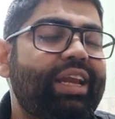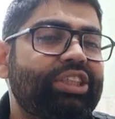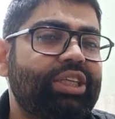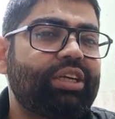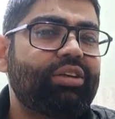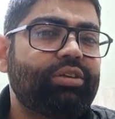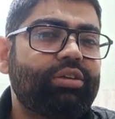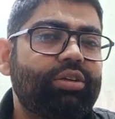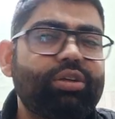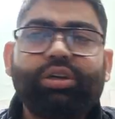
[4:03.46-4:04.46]
the nation.
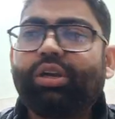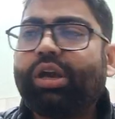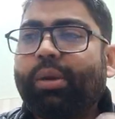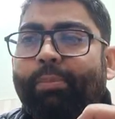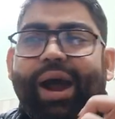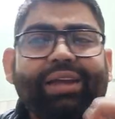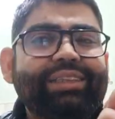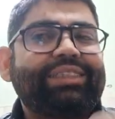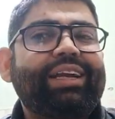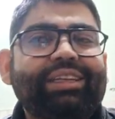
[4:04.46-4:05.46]

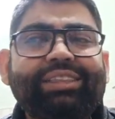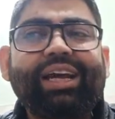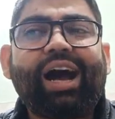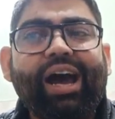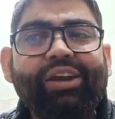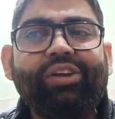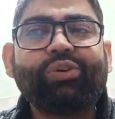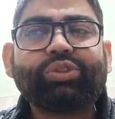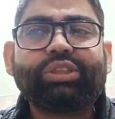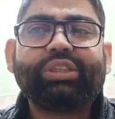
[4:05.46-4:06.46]
Partha Chatterjee
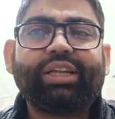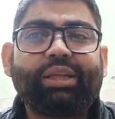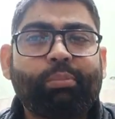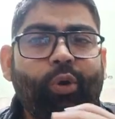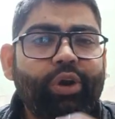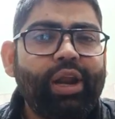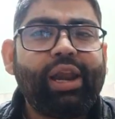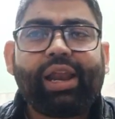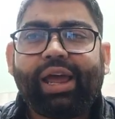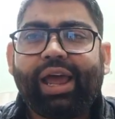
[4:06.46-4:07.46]
argues that the model